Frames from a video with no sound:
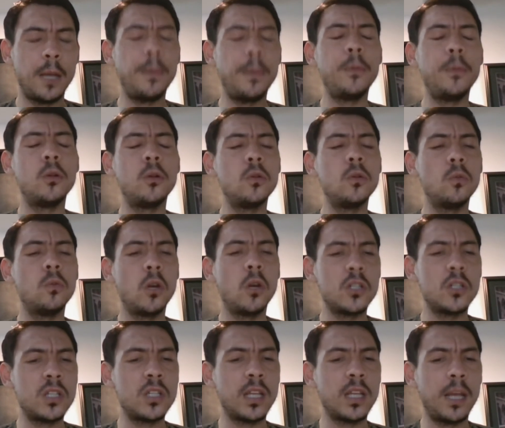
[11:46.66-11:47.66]
people who
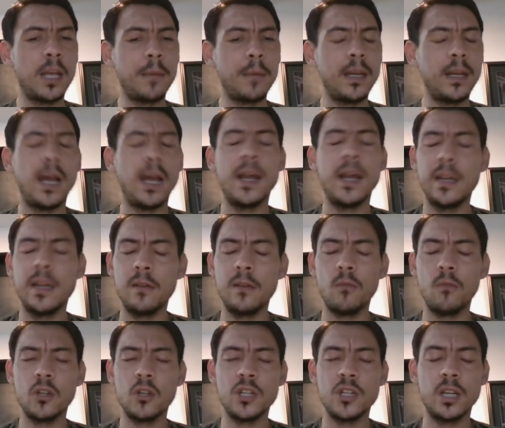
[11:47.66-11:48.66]
watched the game, I
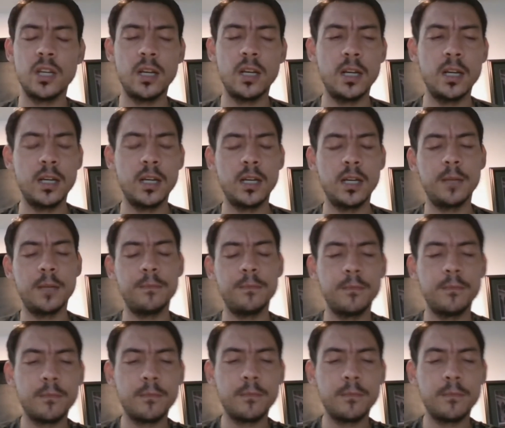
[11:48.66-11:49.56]
didn't watch it. I